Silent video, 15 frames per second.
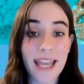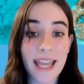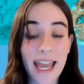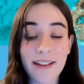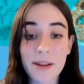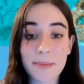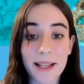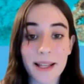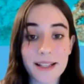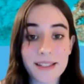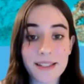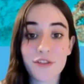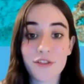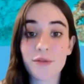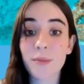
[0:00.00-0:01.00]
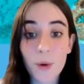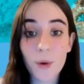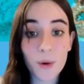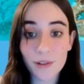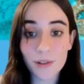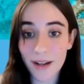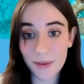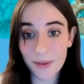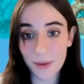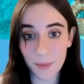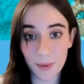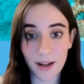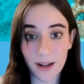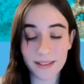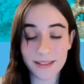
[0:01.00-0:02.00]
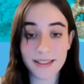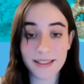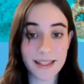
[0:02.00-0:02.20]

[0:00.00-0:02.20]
carry plastic from all around the world